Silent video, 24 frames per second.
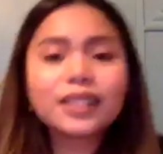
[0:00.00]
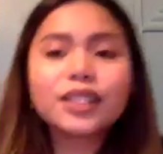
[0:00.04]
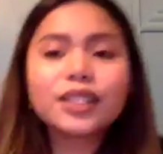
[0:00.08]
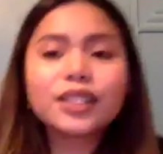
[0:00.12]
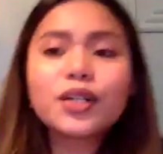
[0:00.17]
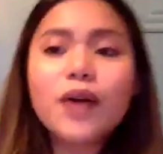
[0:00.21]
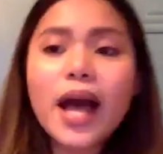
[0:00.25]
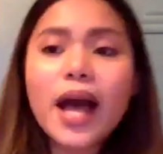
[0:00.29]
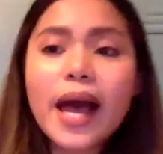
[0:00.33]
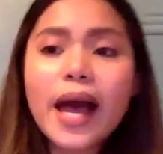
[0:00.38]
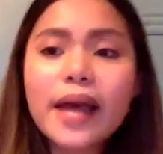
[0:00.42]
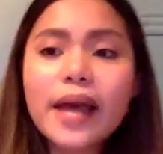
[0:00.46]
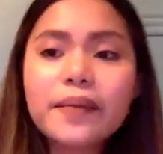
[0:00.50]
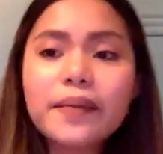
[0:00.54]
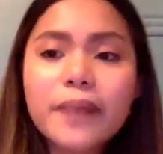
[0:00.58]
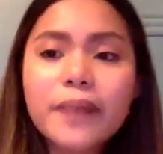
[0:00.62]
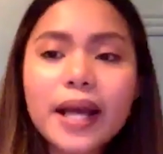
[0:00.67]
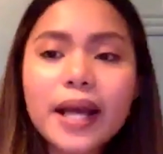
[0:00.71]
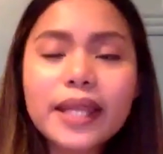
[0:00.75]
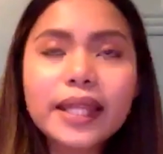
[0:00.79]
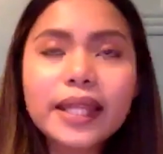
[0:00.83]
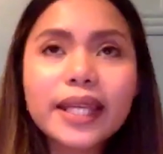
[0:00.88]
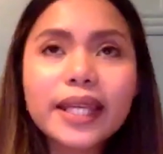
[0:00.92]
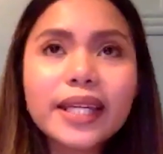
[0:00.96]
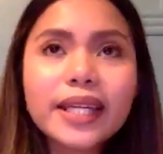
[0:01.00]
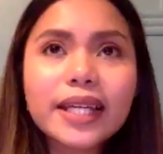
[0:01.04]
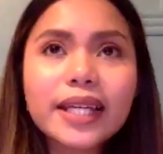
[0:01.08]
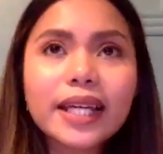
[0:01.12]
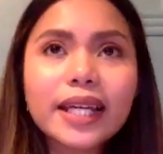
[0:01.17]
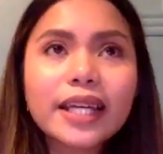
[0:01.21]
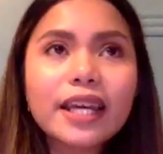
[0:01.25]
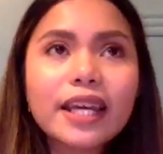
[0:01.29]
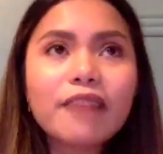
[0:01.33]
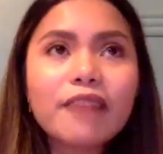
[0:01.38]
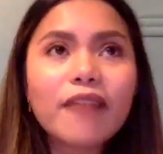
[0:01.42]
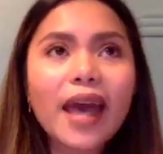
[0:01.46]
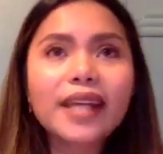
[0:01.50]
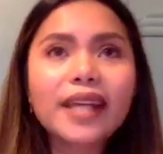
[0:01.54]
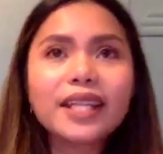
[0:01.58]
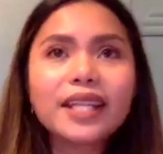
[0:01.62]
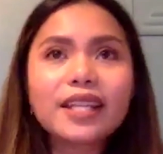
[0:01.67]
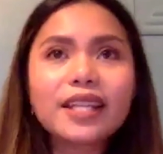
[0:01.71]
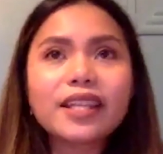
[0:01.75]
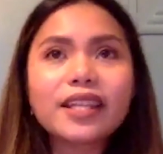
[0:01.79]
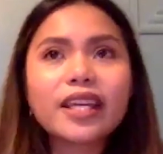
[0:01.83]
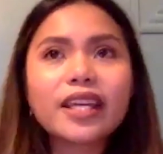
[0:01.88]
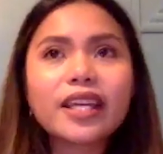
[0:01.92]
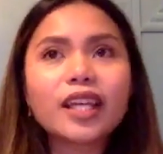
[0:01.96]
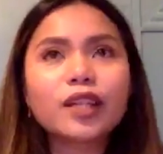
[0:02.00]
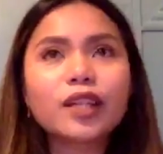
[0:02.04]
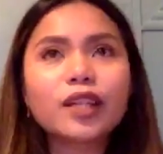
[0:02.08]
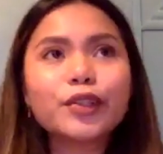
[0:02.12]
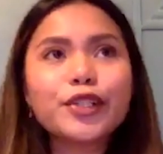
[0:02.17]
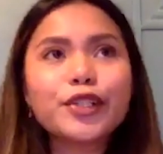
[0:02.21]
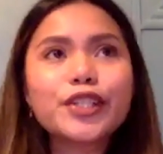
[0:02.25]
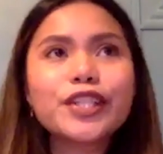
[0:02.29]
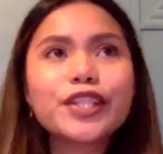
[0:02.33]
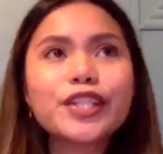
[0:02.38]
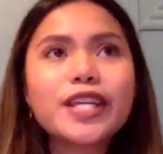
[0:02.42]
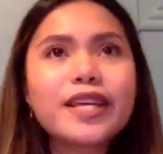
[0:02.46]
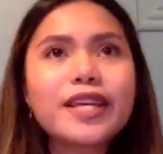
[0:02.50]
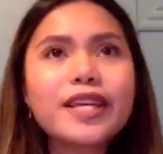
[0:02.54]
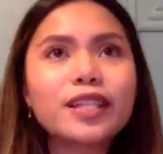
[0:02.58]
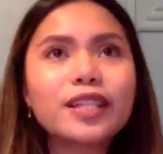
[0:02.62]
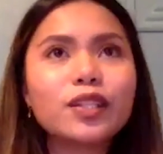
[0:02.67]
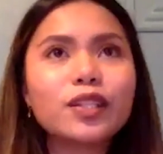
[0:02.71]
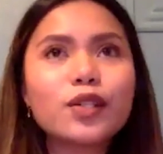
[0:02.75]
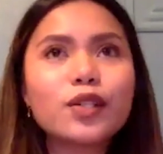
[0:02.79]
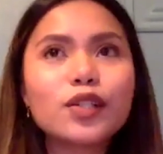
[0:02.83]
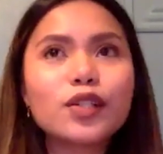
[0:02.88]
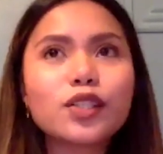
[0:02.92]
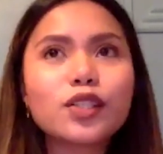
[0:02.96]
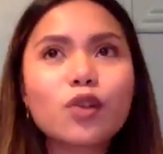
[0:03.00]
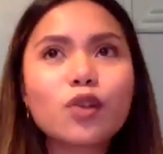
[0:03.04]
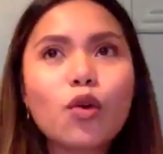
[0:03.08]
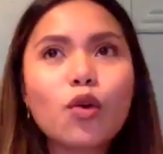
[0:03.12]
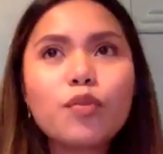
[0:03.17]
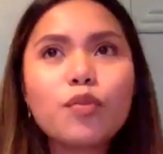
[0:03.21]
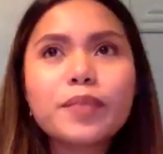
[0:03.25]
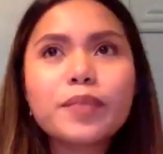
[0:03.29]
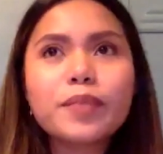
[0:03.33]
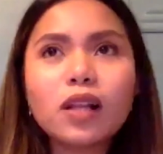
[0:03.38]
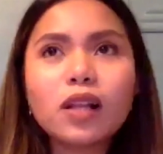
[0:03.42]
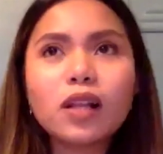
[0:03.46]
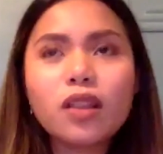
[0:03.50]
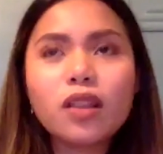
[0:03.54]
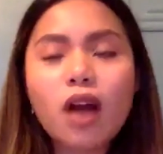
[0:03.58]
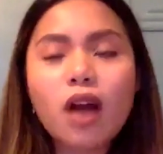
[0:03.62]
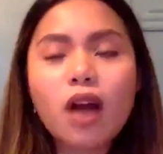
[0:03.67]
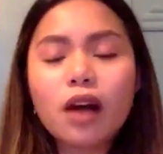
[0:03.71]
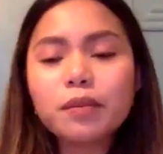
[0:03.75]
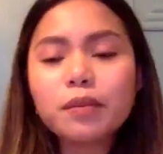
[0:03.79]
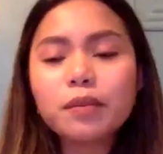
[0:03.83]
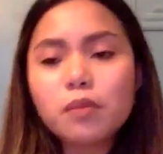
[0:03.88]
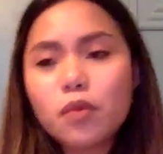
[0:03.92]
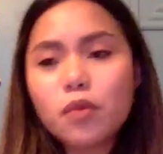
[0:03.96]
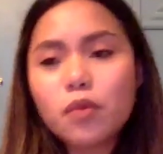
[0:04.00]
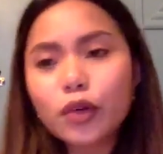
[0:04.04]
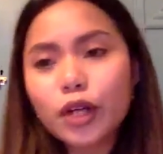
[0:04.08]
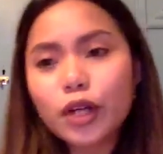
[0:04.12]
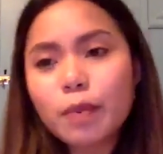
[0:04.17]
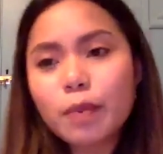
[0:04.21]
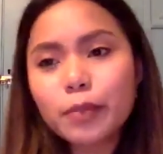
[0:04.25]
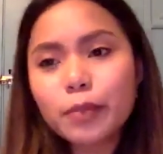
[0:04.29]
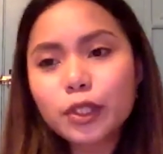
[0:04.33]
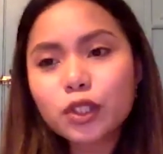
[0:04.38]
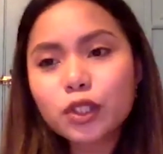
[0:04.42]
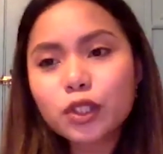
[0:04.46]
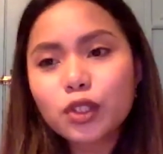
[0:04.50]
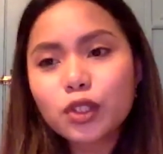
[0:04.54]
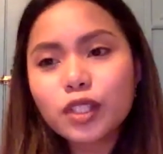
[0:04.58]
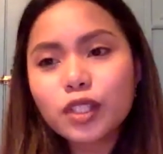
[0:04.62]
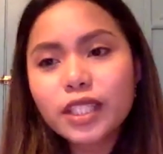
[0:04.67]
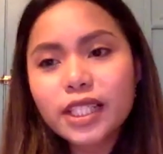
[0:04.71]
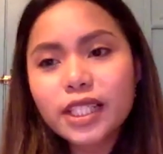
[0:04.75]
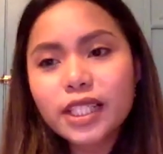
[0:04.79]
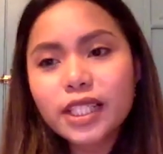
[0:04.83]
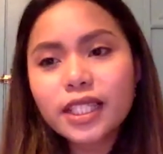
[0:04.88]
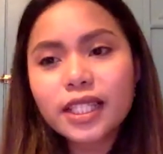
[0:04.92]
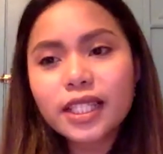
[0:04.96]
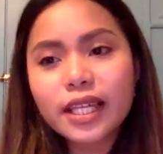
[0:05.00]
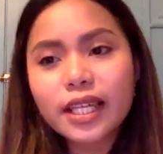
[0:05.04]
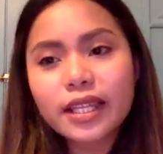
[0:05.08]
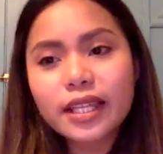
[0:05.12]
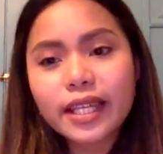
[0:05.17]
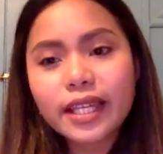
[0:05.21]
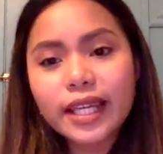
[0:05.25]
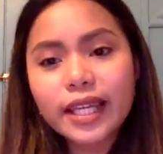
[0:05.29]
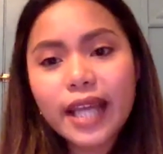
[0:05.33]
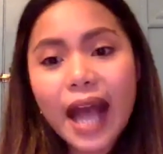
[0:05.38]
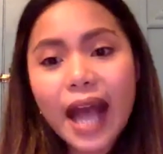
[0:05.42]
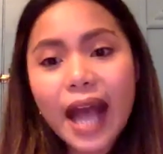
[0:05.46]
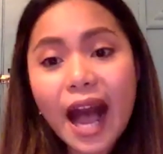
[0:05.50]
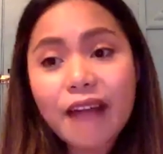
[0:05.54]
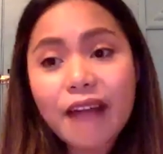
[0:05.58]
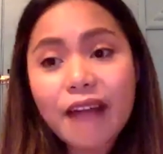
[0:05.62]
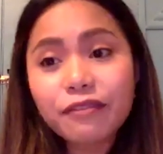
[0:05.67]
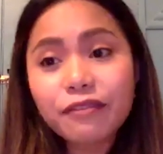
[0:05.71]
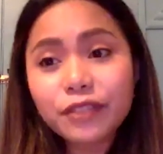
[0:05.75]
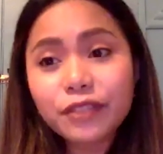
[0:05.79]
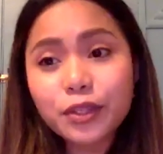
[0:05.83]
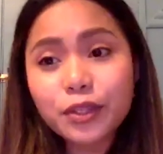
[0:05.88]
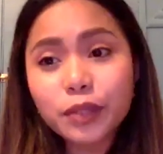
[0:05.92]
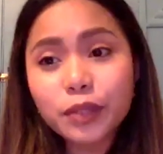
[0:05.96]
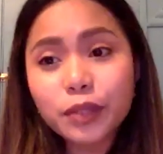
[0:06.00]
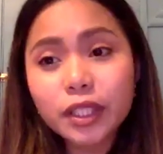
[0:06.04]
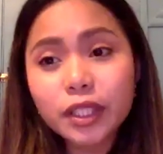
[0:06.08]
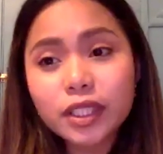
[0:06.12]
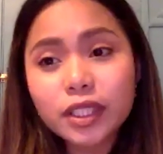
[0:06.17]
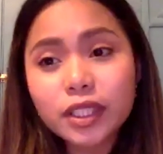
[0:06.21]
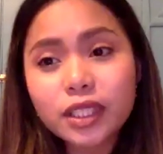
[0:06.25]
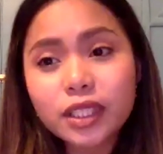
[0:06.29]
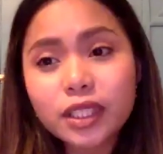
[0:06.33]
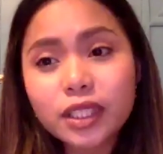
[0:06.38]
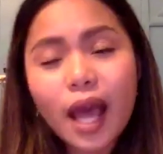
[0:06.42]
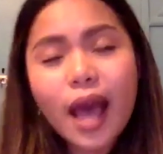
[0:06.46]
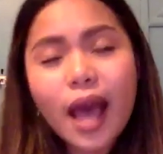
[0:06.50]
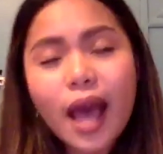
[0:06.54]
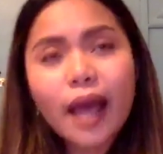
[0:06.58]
I think if anything, nursing does open a lot more opportunities, I think, afterwards.